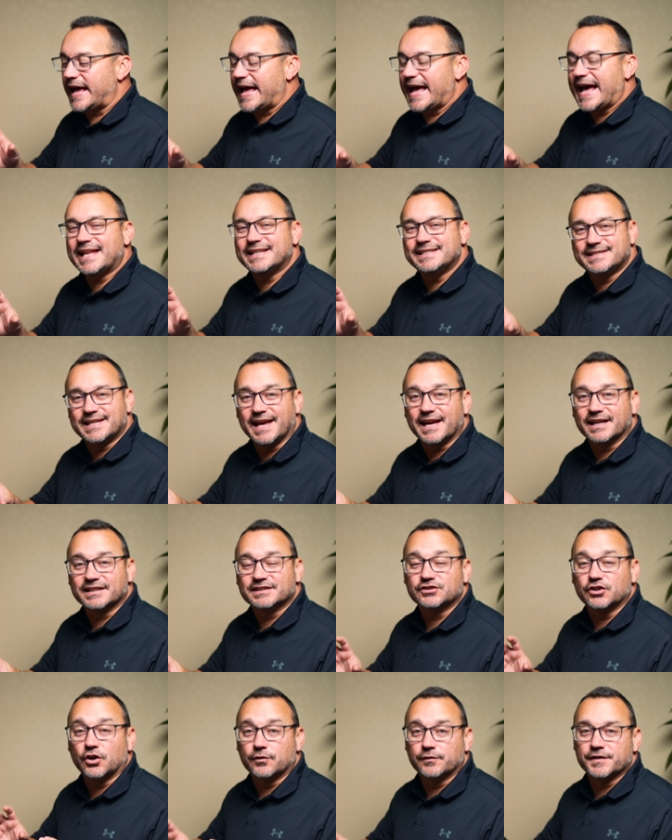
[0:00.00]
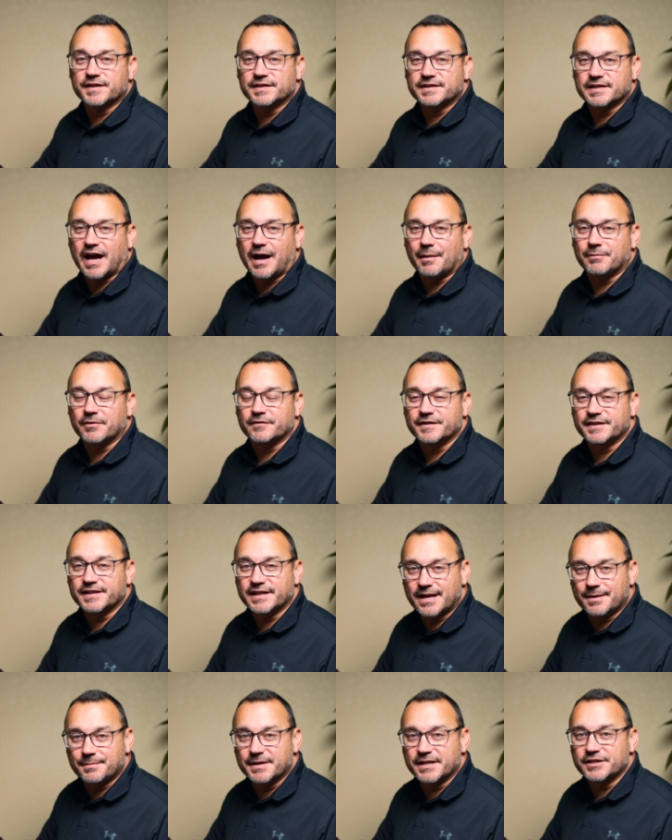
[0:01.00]
add text over the top of an
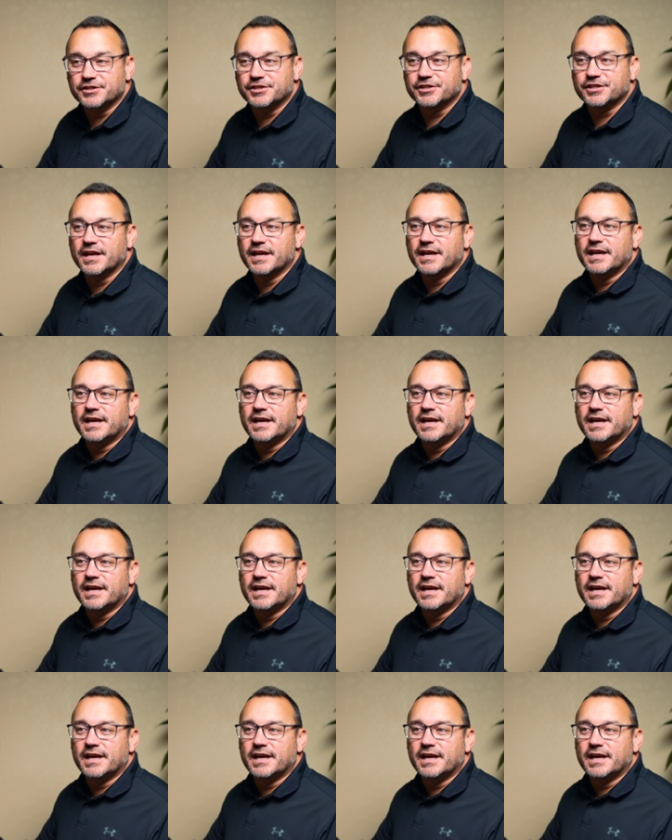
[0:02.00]
image.